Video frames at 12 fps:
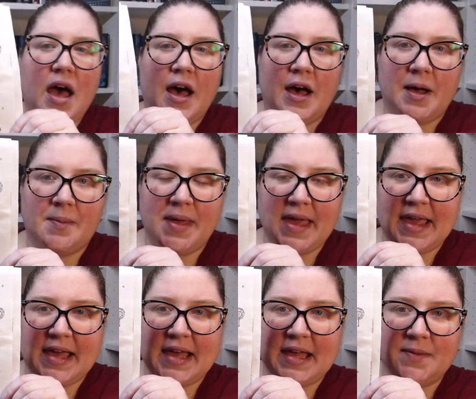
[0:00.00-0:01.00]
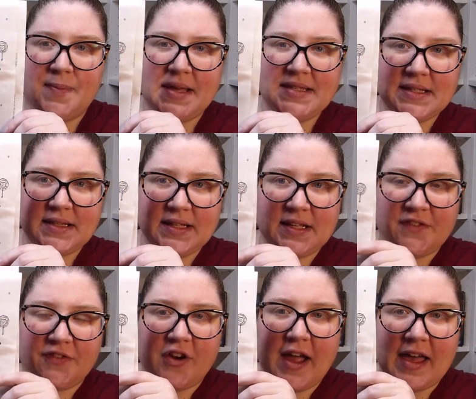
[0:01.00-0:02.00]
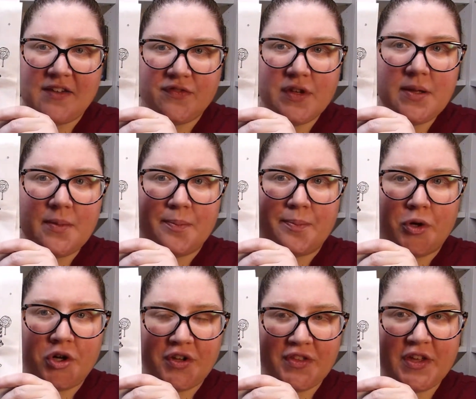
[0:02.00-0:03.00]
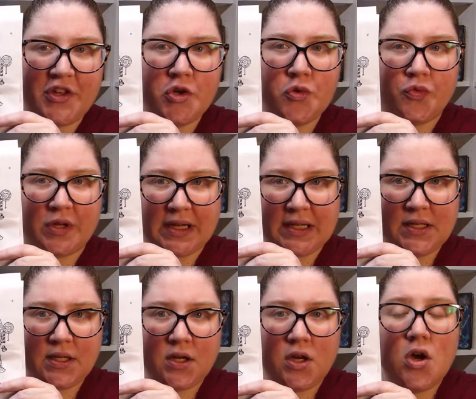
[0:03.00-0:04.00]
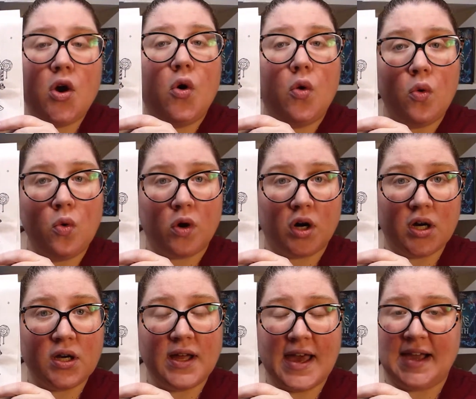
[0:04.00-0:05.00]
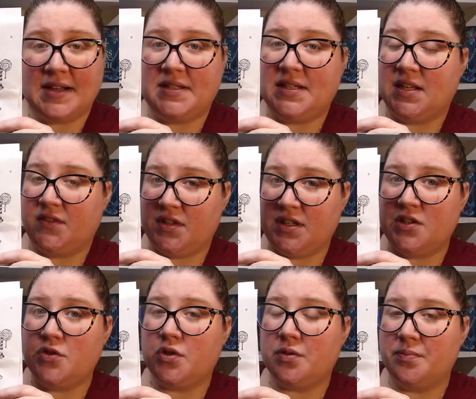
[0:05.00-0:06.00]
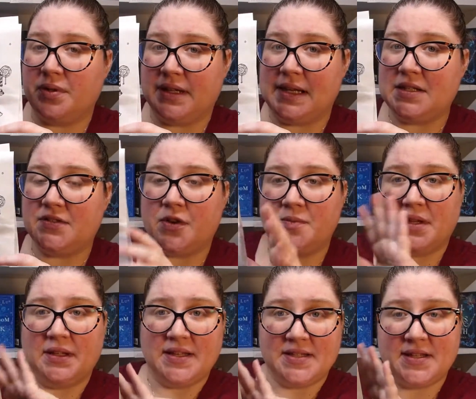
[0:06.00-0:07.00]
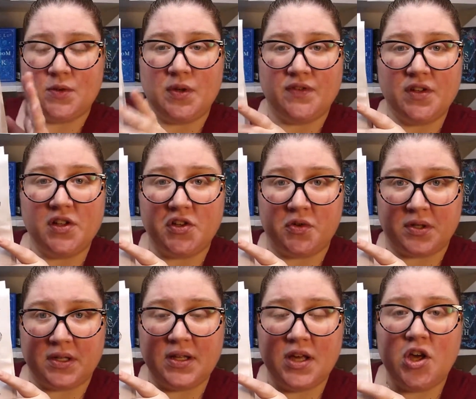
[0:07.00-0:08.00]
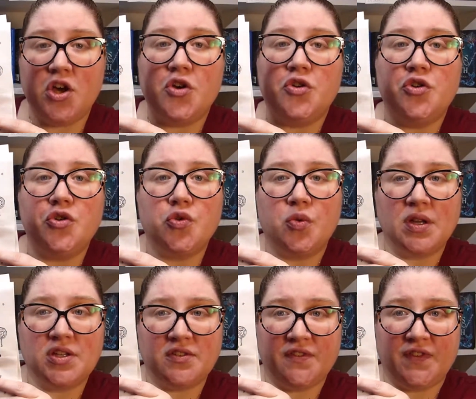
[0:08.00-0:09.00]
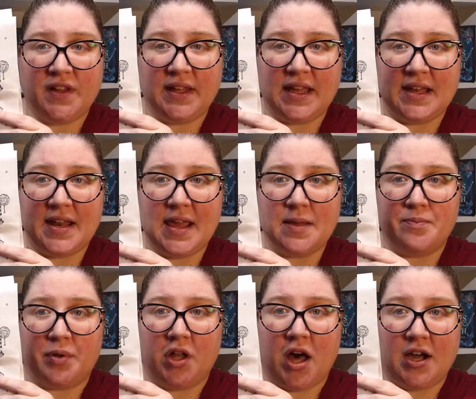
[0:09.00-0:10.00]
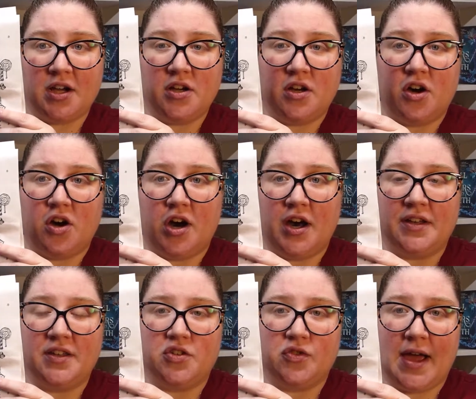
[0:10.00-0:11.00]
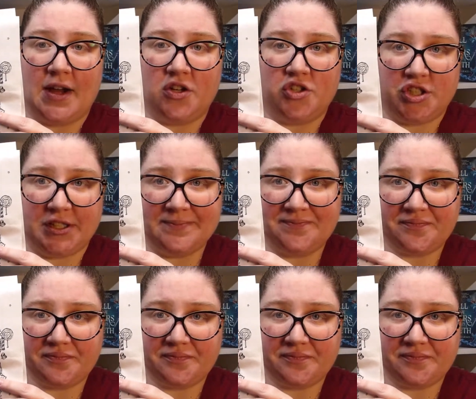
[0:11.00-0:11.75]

And basically for every book that you read or activity you complete from the list that we've included, you're going to fill in a block on the tracker sheet.